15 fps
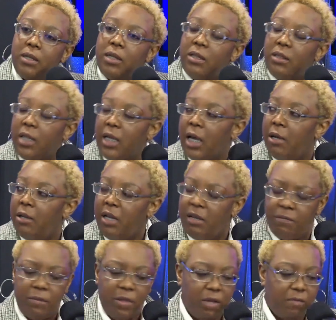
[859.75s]
and the uh, if
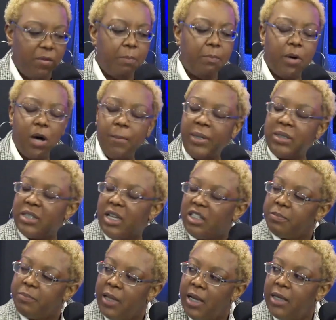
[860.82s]
if embalming takes
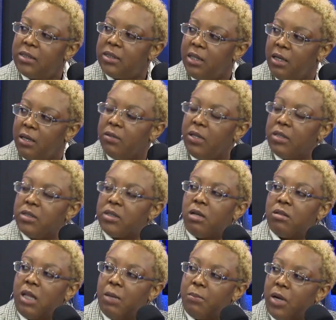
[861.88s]
place, they'll they'll start
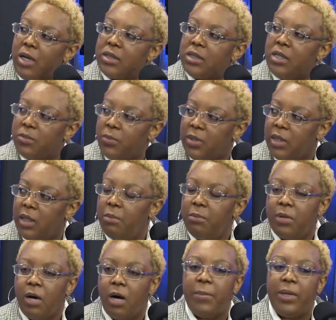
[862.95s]
that process with the
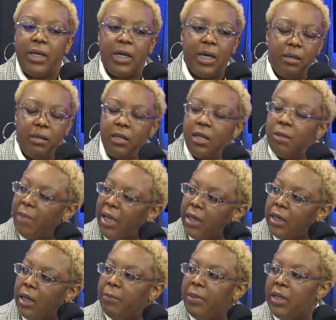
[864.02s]
embalming and the
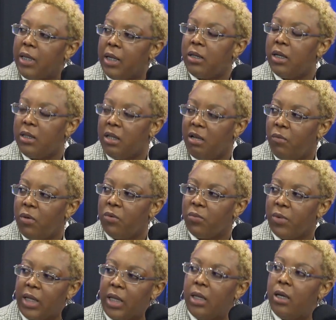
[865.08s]
makeup and getting your loved one
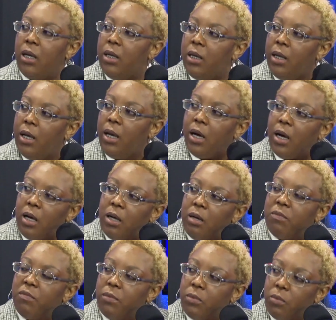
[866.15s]
ready, uh,
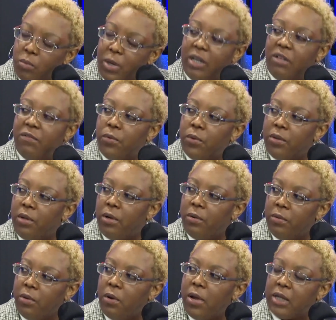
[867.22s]
ready for their
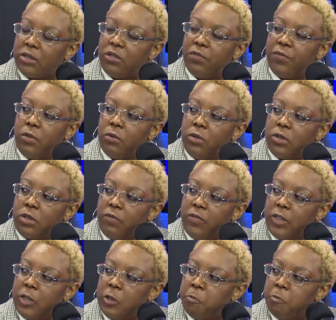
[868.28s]
their actual funeral service.